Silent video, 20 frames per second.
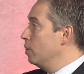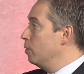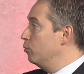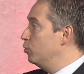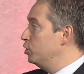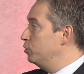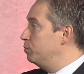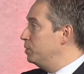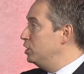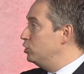
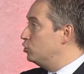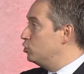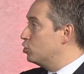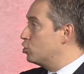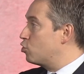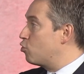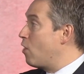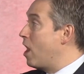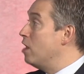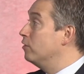would be to
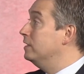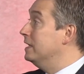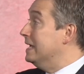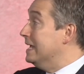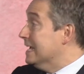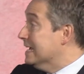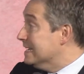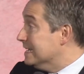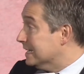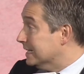crowd
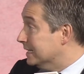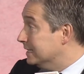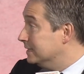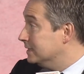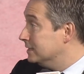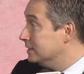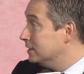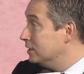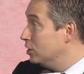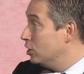
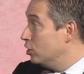in,